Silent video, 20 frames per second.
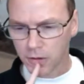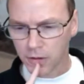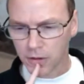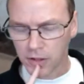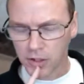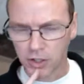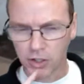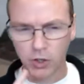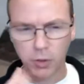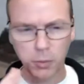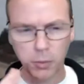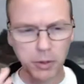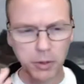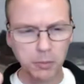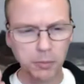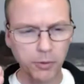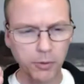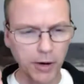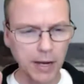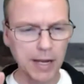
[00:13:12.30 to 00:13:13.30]
the
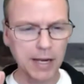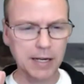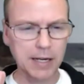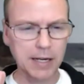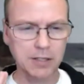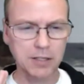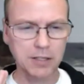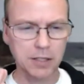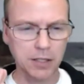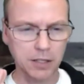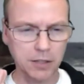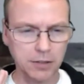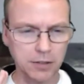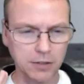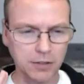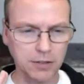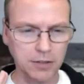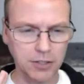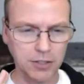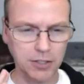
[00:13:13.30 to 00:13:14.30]
human brain is a
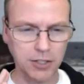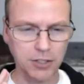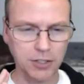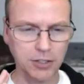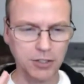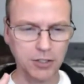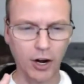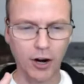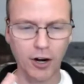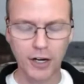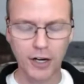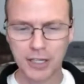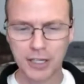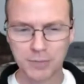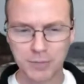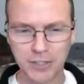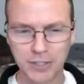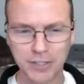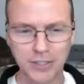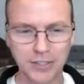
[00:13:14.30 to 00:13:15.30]
dark
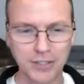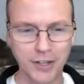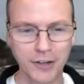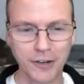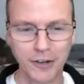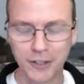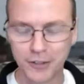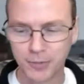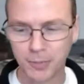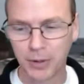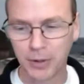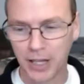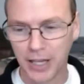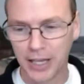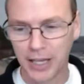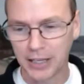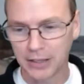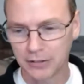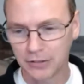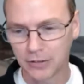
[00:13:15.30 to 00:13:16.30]
and mysterious
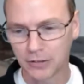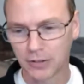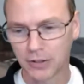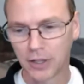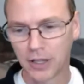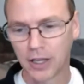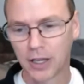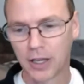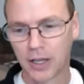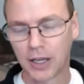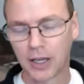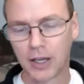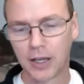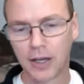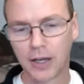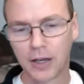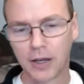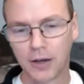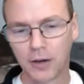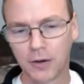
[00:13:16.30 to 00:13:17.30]
place
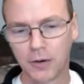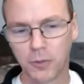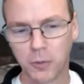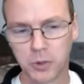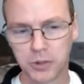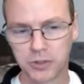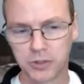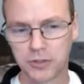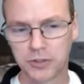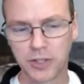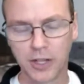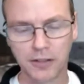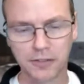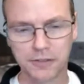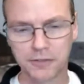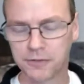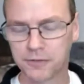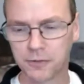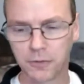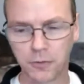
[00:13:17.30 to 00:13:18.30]
where
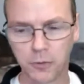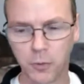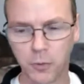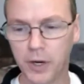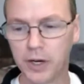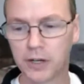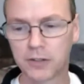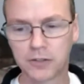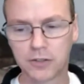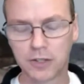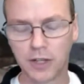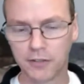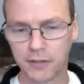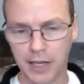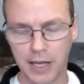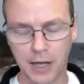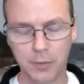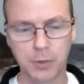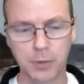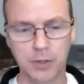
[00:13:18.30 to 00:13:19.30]
weird stuff
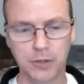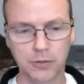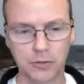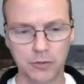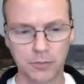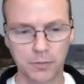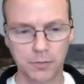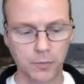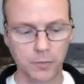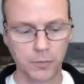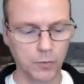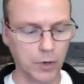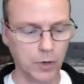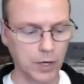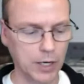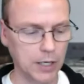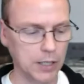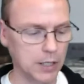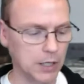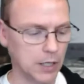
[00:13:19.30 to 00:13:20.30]
happens,
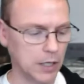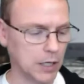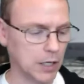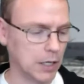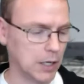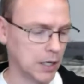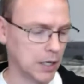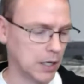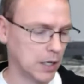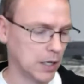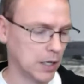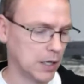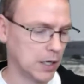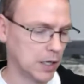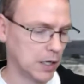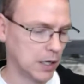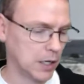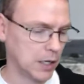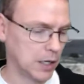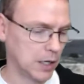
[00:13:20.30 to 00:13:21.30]
right?
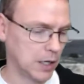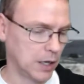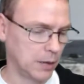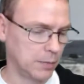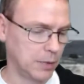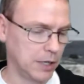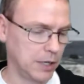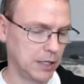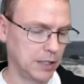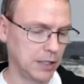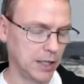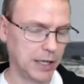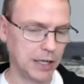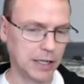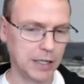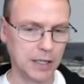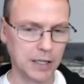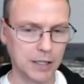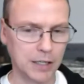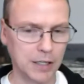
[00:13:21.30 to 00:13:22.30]
I mean,
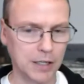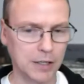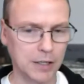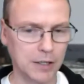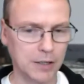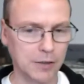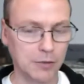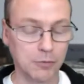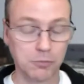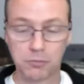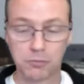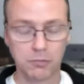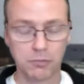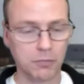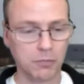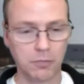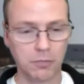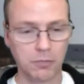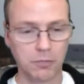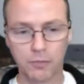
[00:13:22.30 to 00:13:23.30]
like,
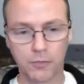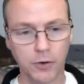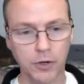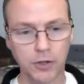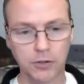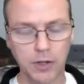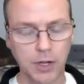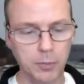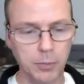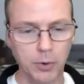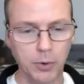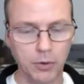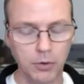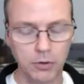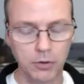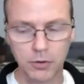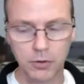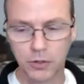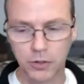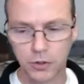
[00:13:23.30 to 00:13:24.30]
for
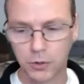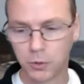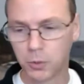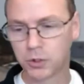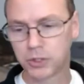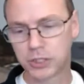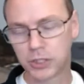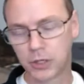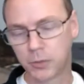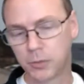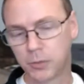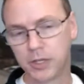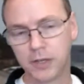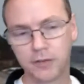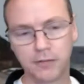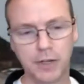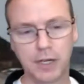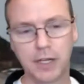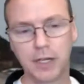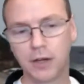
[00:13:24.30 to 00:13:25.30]
example, you will show me a
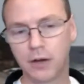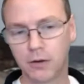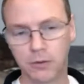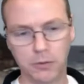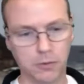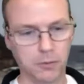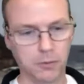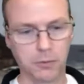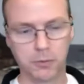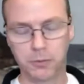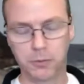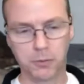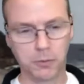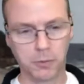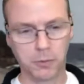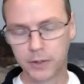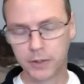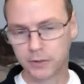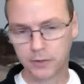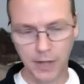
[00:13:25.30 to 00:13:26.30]
video
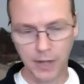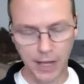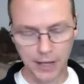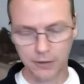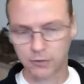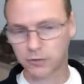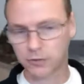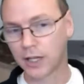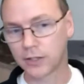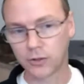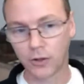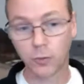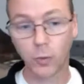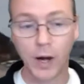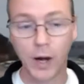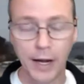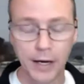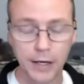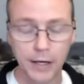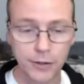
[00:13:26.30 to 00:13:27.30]
with astronauts on
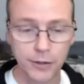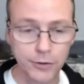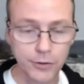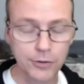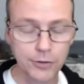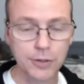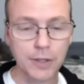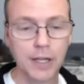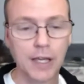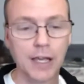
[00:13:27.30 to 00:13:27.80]
wires,